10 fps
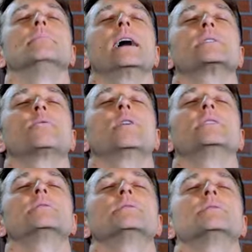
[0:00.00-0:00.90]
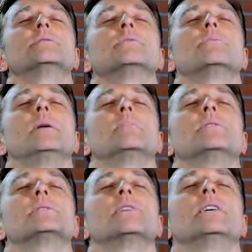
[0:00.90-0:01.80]
Last point to
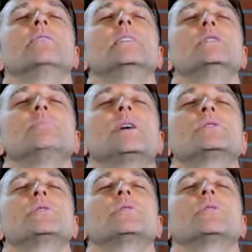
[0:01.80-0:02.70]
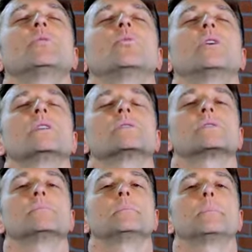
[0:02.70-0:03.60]
remember is that if this makes you feel
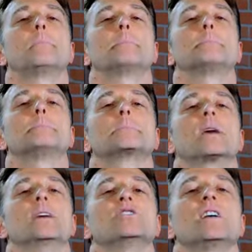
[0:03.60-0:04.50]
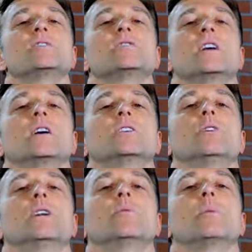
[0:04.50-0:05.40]
worse, okay, chances are you
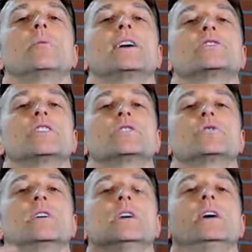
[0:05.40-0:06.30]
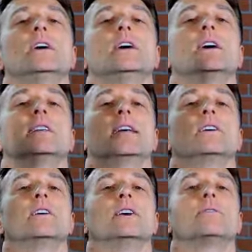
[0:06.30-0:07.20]
had a whiplash injury that
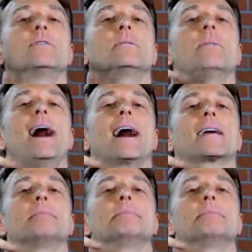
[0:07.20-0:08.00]
you hit from the back.